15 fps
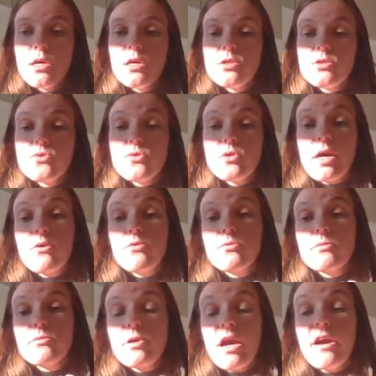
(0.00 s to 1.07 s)
So now
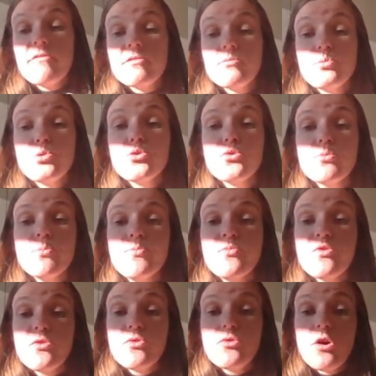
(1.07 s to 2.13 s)
we have in blue
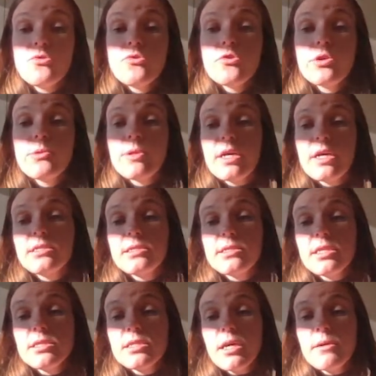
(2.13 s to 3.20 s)
the non-normalized
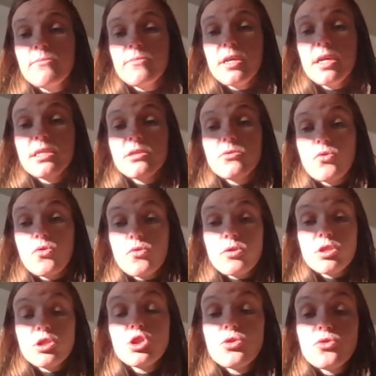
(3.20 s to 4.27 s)
data and in
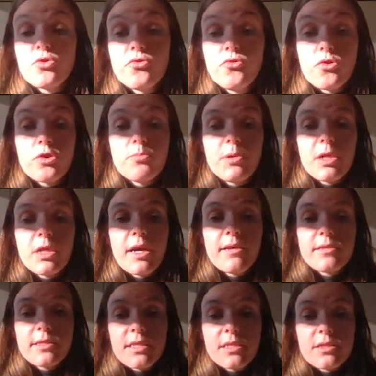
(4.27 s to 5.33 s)
orange the
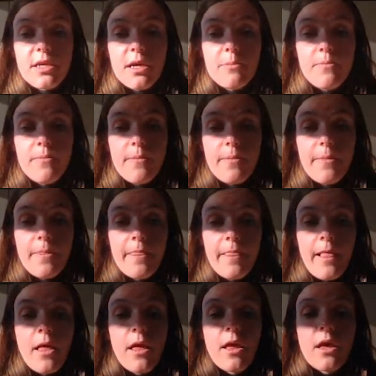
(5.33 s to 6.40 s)
normalized data.
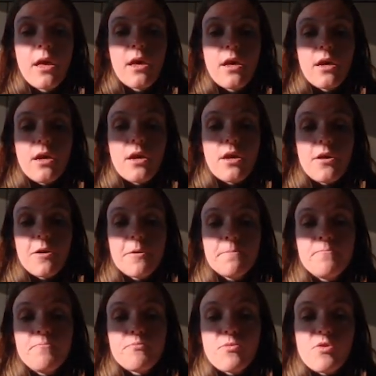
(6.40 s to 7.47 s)

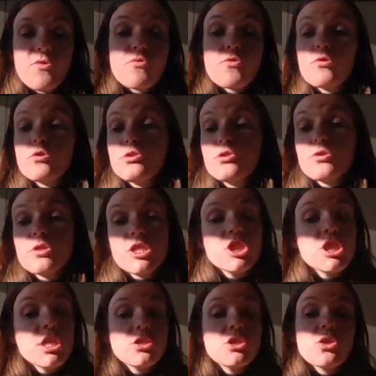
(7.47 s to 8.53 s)
Of course, you can
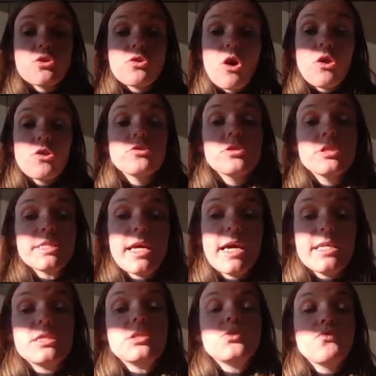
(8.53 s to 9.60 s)
change the colors
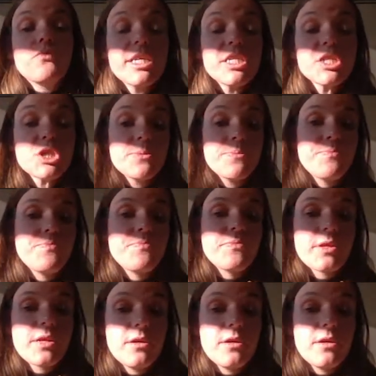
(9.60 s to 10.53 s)
as you wish.